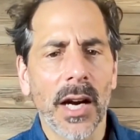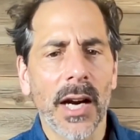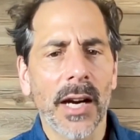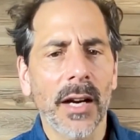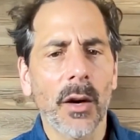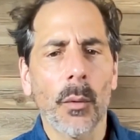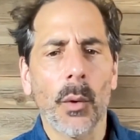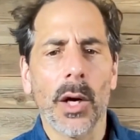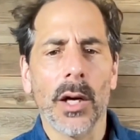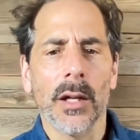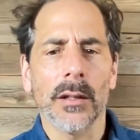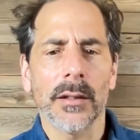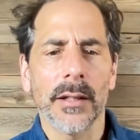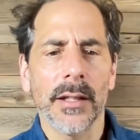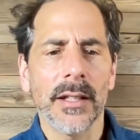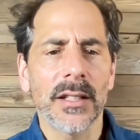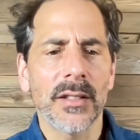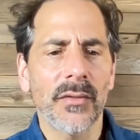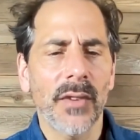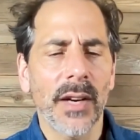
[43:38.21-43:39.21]
Aggarwal
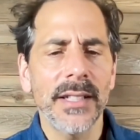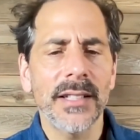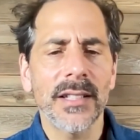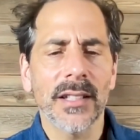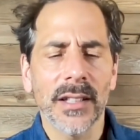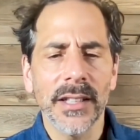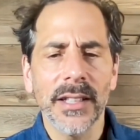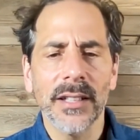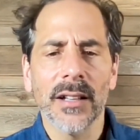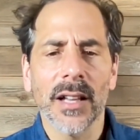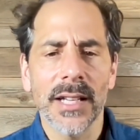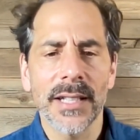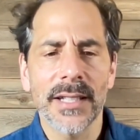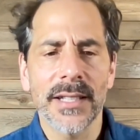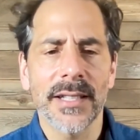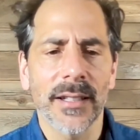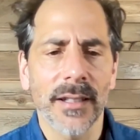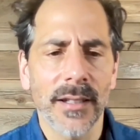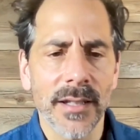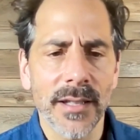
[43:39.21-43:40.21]
in his fight to legalize
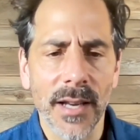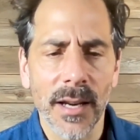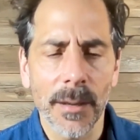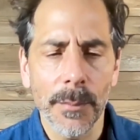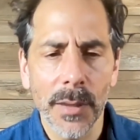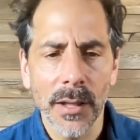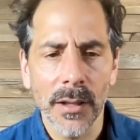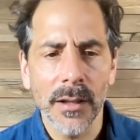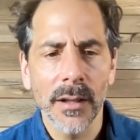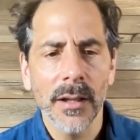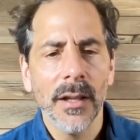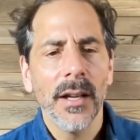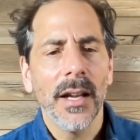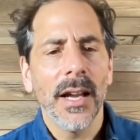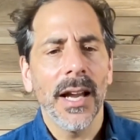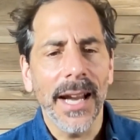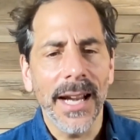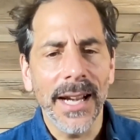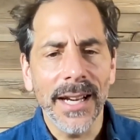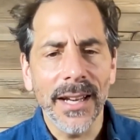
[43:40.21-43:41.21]

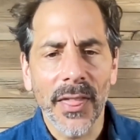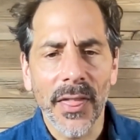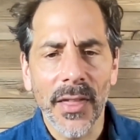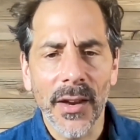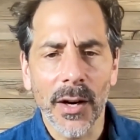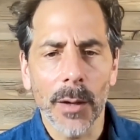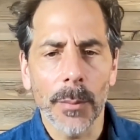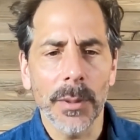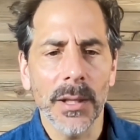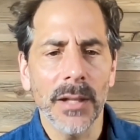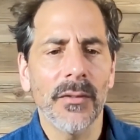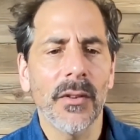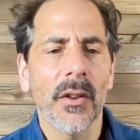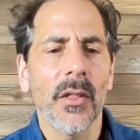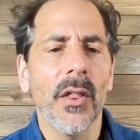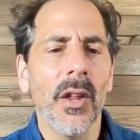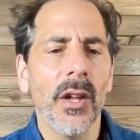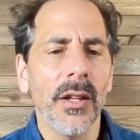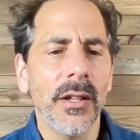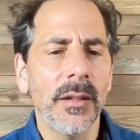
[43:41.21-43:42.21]
psilocybin-aided therapy for
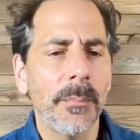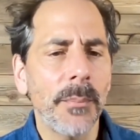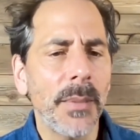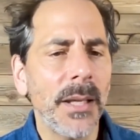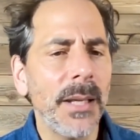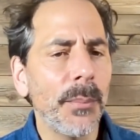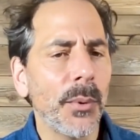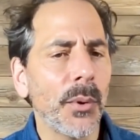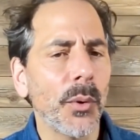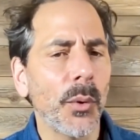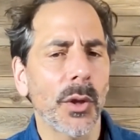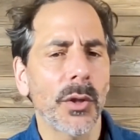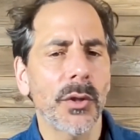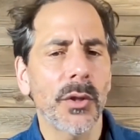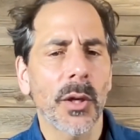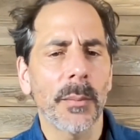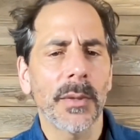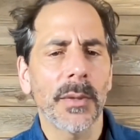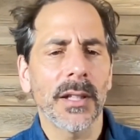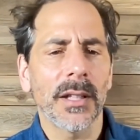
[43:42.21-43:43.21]
the people who are
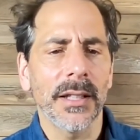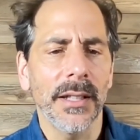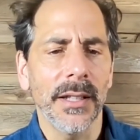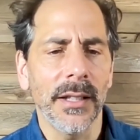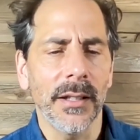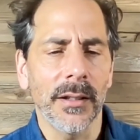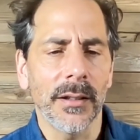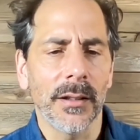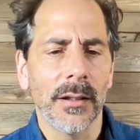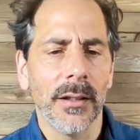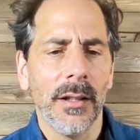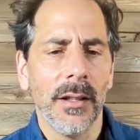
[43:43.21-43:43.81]
terminally ill.